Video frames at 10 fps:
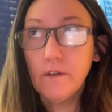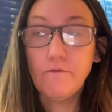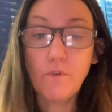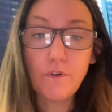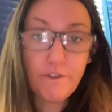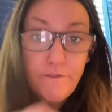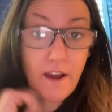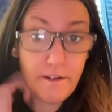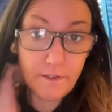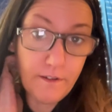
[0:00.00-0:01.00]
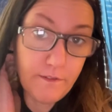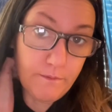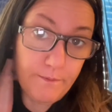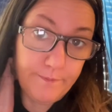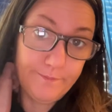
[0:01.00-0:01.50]
4 or 5 of
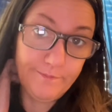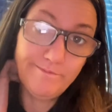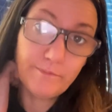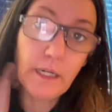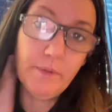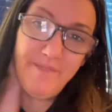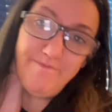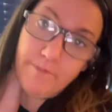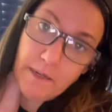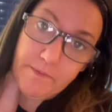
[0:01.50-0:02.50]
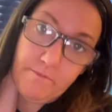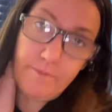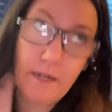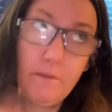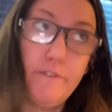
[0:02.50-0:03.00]
them. Probably
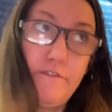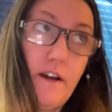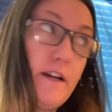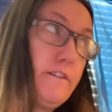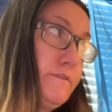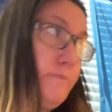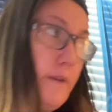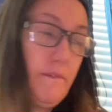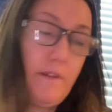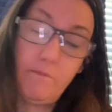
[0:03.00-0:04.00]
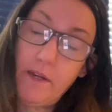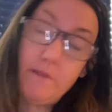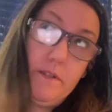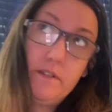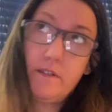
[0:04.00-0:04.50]
5. It might have
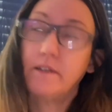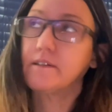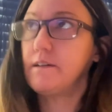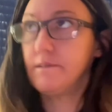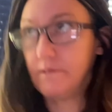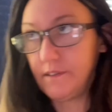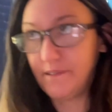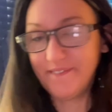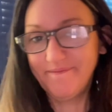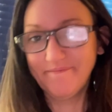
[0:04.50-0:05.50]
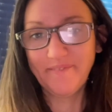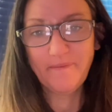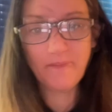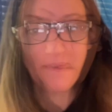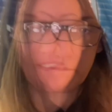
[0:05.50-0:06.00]
been 6. I don't know.
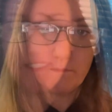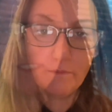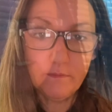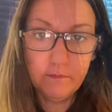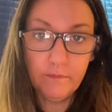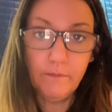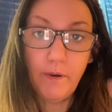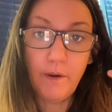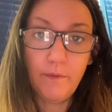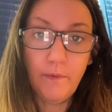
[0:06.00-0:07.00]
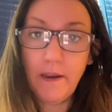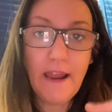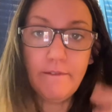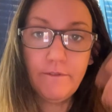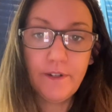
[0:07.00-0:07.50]
But
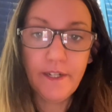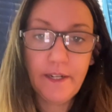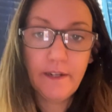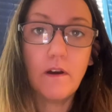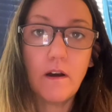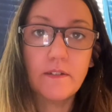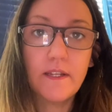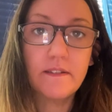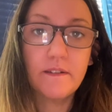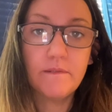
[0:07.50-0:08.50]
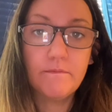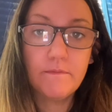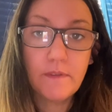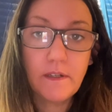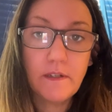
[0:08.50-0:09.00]
every autism
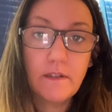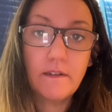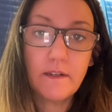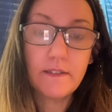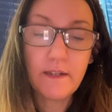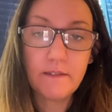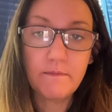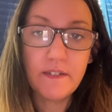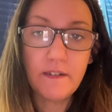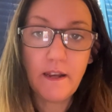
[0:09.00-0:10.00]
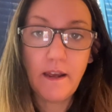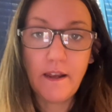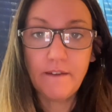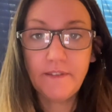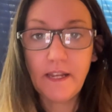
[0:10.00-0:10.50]
assessment I
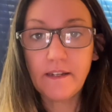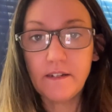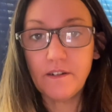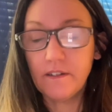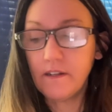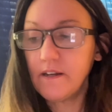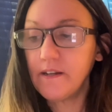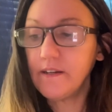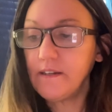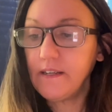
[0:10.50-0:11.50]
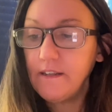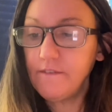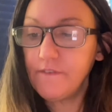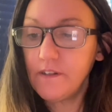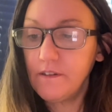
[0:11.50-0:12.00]
have taken online,
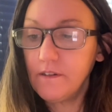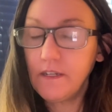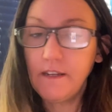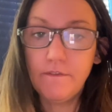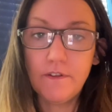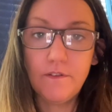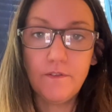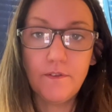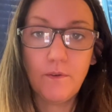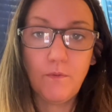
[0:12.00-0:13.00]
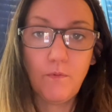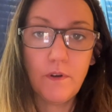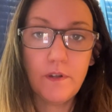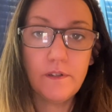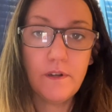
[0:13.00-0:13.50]
even the
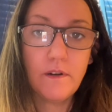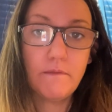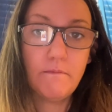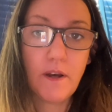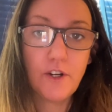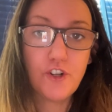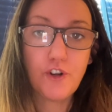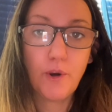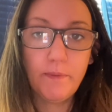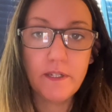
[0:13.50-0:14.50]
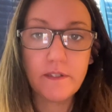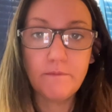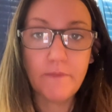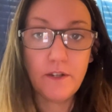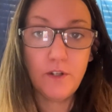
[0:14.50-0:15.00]
one on
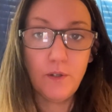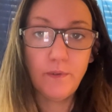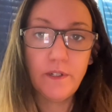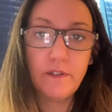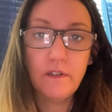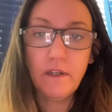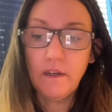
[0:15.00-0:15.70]
monotropism, the new one,